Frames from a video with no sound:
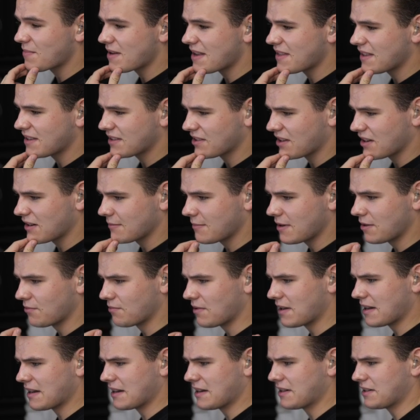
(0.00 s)
to be
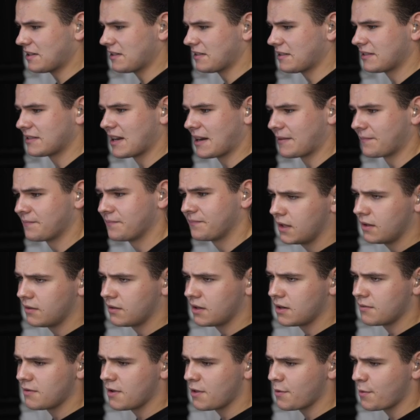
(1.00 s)
really interesting.
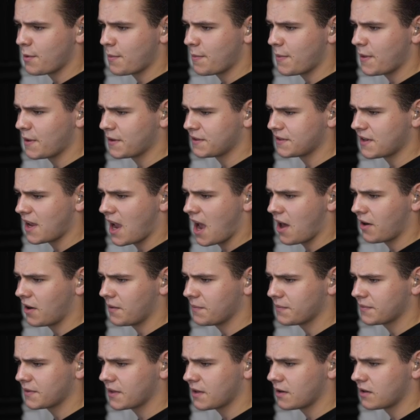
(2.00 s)
All right, by the way, this Adam,